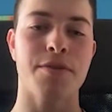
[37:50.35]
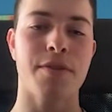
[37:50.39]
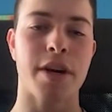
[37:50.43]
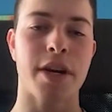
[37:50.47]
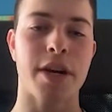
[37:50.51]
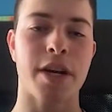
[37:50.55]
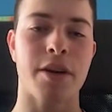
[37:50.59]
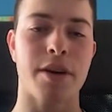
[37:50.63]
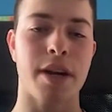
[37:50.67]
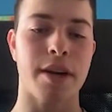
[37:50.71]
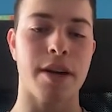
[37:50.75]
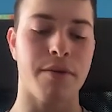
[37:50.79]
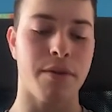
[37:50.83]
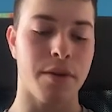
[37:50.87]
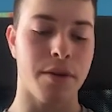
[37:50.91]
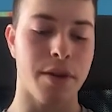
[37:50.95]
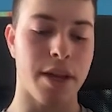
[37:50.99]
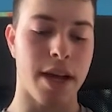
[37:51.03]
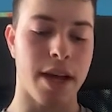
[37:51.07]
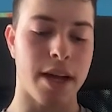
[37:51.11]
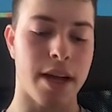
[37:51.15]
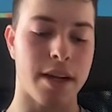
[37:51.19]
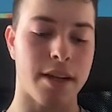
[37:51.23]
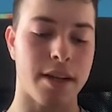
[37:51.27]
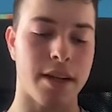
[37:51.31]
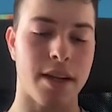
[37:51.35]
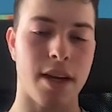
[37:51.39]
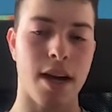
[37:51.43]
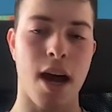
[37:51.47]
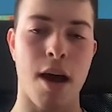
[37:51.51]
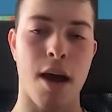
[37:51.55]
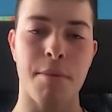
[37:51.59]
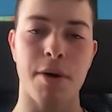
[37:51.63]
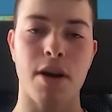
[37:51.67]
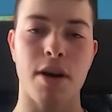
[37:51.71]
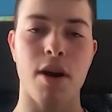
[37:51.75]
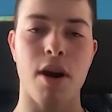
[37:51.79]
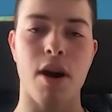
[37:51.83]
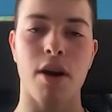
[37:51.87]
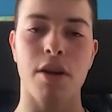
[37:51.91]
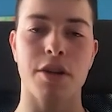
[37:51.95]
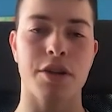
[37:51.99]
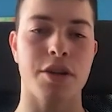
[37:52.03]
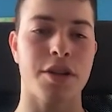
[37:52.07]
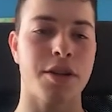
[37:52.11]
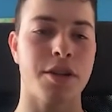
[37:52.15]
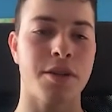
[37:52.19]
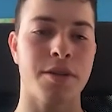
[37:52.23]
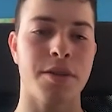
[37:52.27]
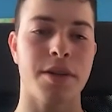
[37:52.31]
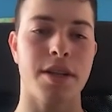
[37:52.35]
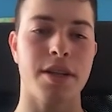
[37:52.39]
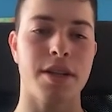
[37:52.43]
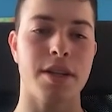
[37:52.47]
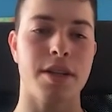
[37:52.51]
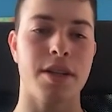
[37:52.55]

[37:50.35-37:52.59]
very grateful that I'm a college student.